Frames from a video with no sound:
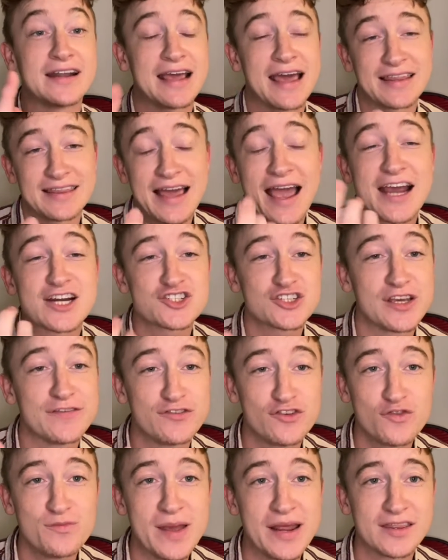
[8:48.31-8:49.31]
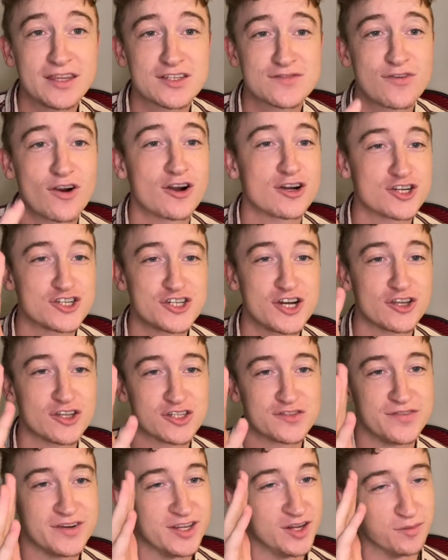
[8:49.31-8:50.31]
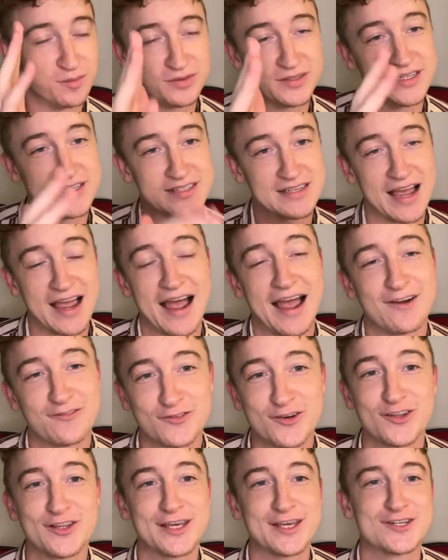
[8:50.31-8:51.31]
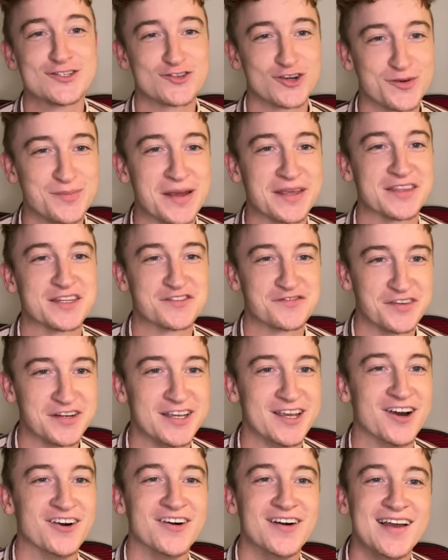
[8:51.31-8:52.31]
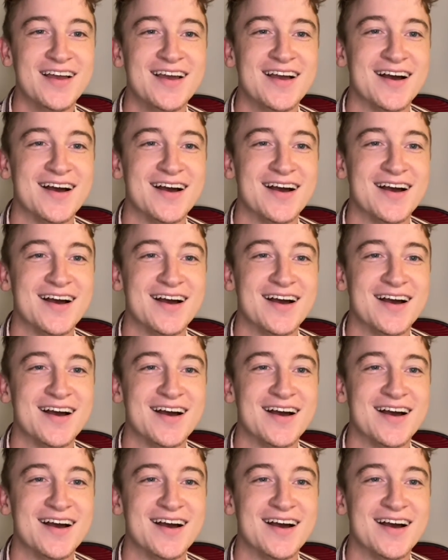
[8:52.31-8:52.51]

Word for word: And actually, if you've made this far, share this video, please. I, I really enjoyed making this video.